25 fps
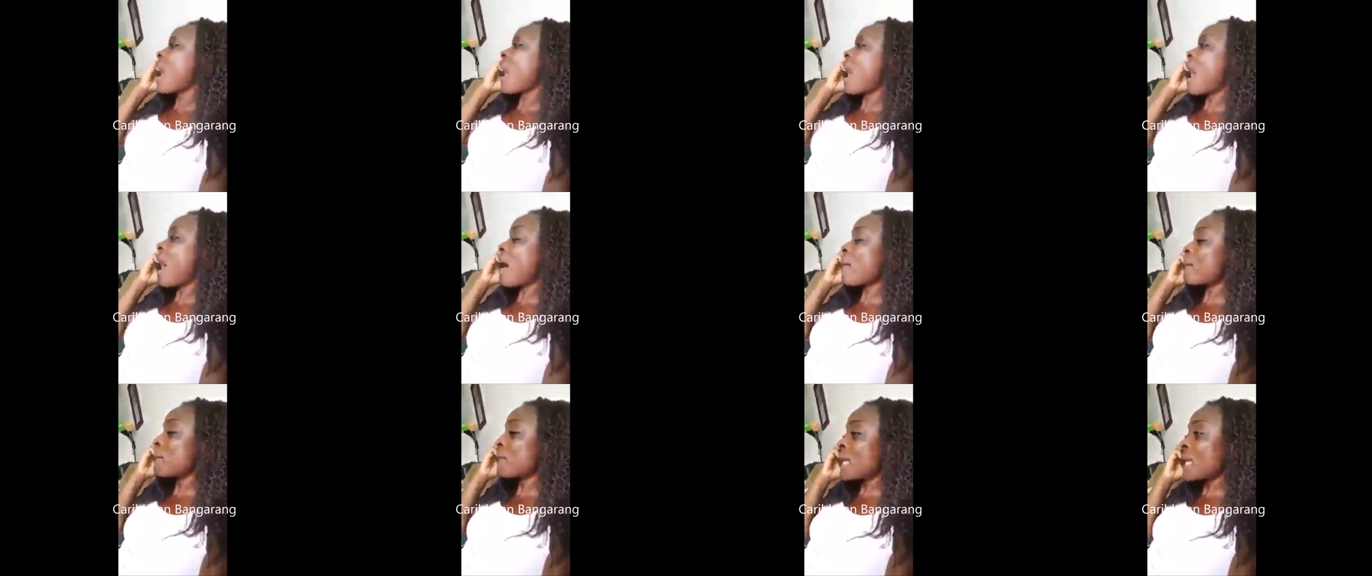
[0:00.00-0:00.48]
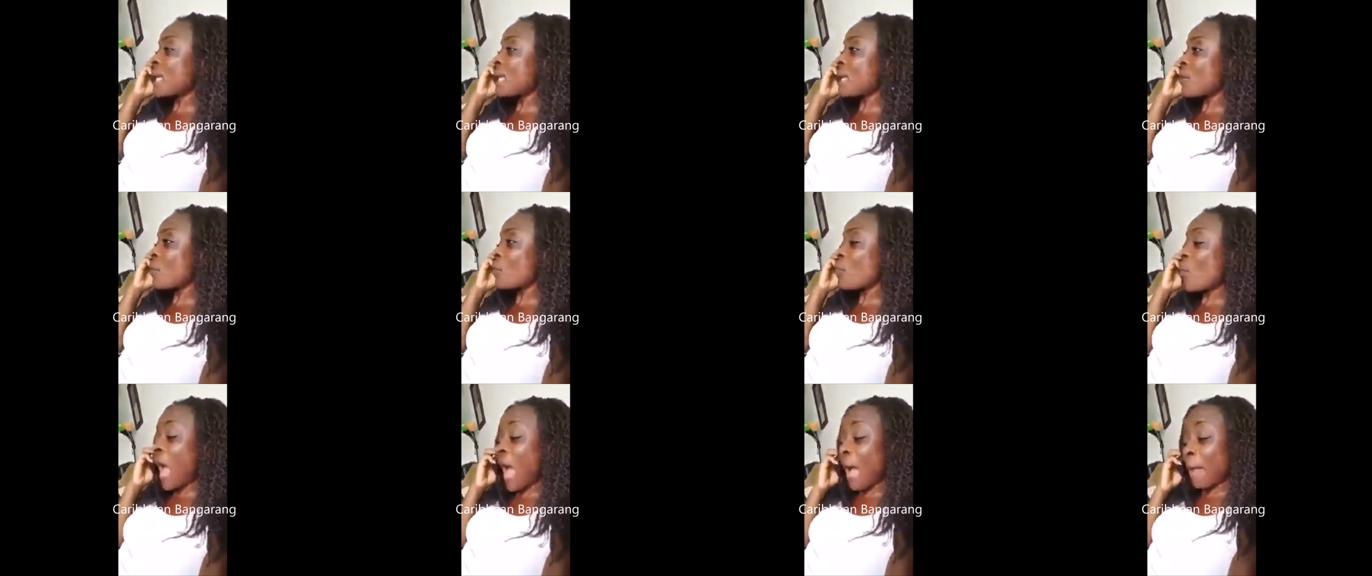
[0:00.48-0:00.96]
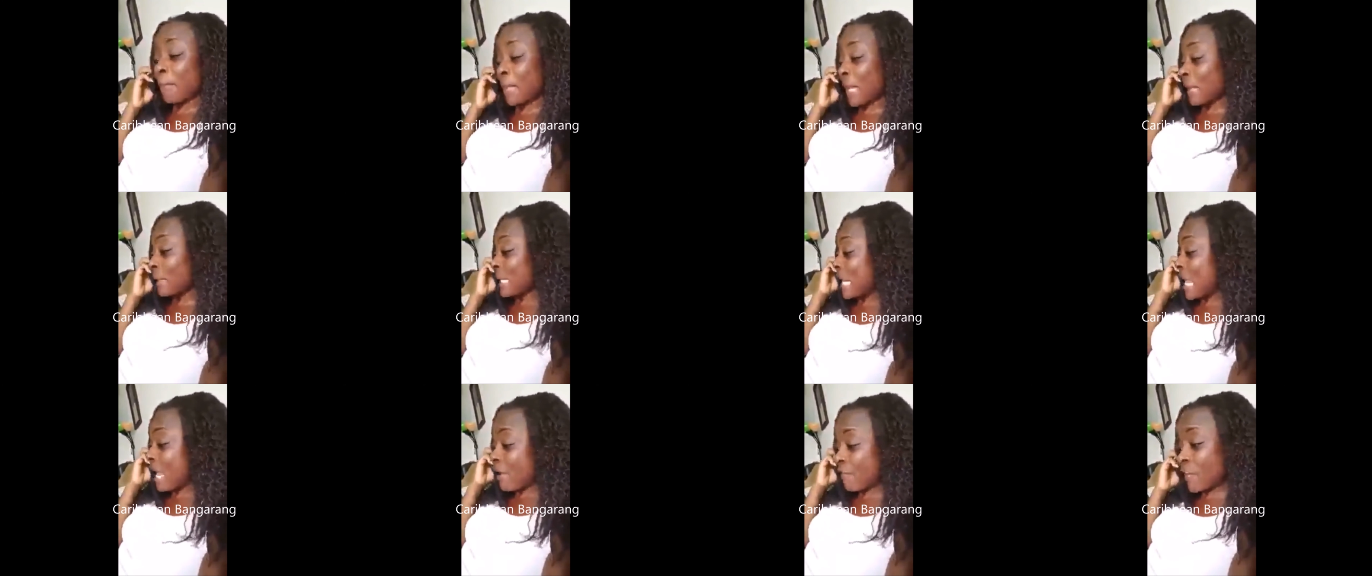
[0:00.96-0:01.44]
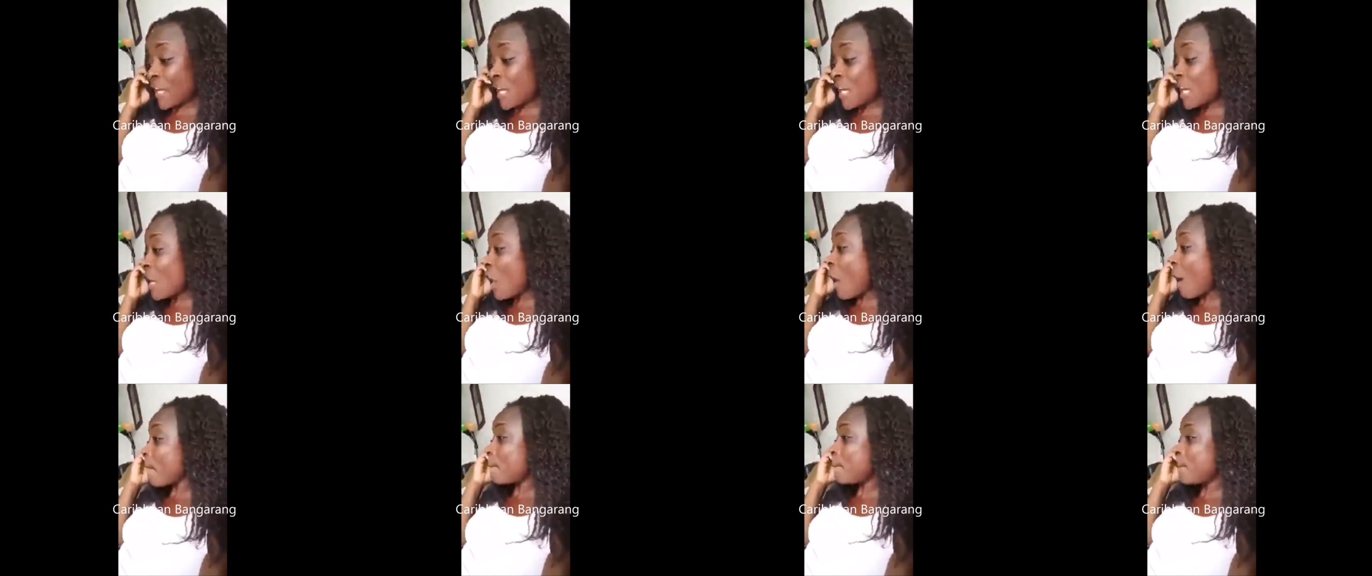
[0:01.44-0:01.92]
I mean, I'm living
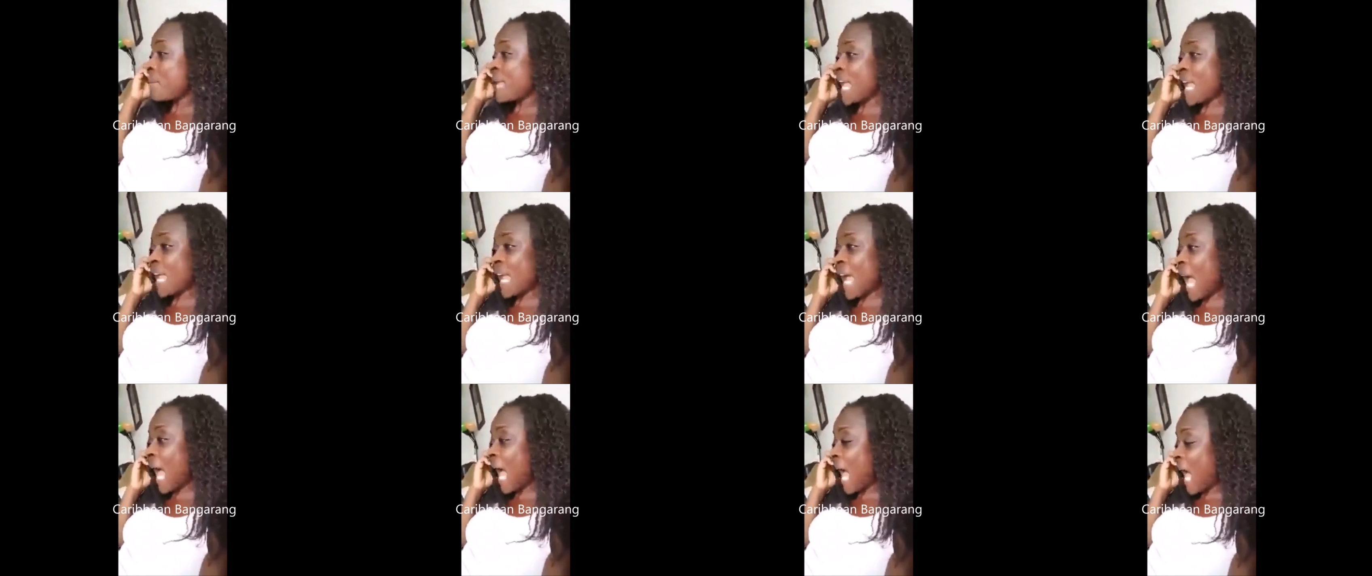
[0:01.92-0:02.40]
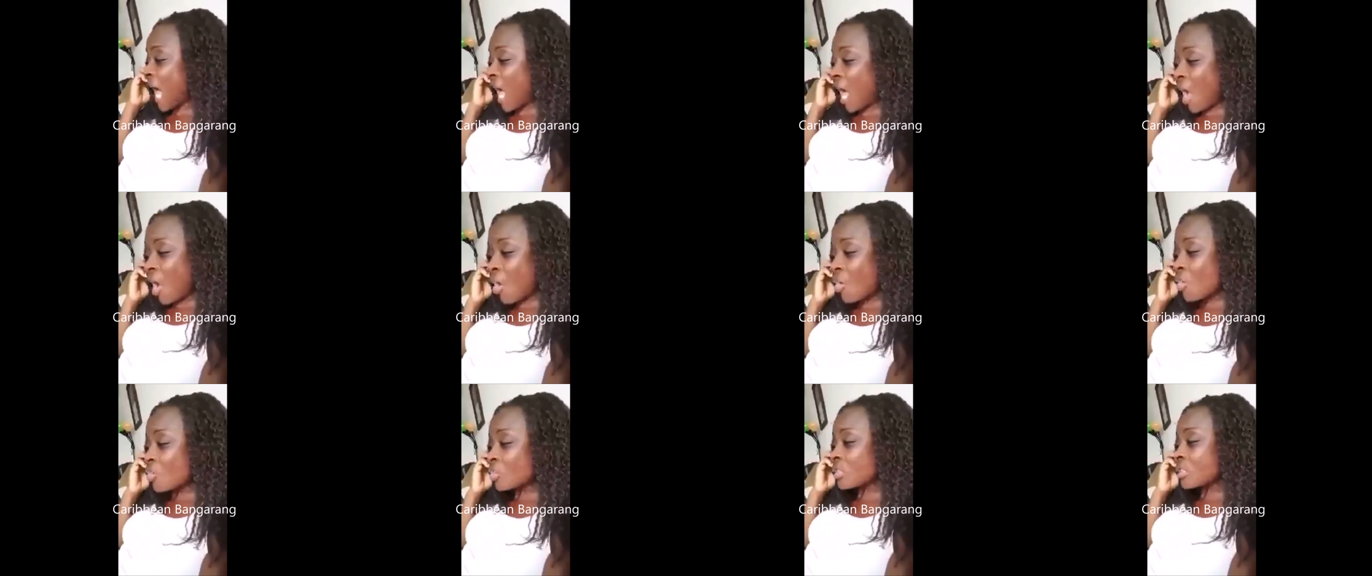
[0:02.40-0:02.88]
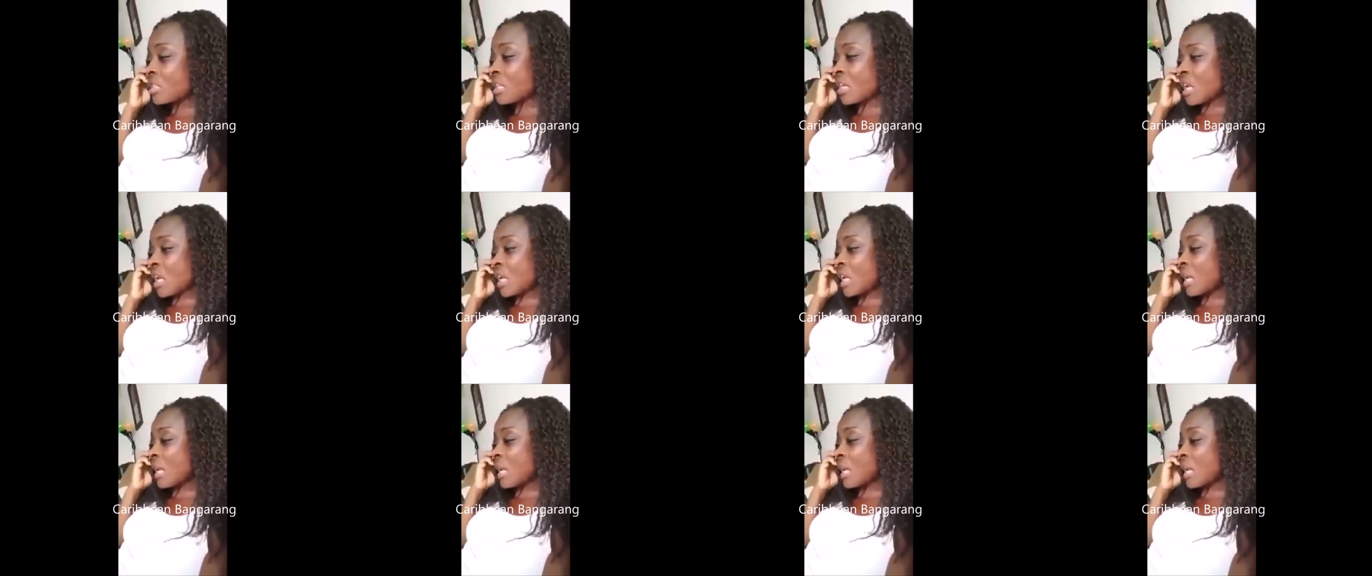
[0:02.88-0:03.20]
in a big house.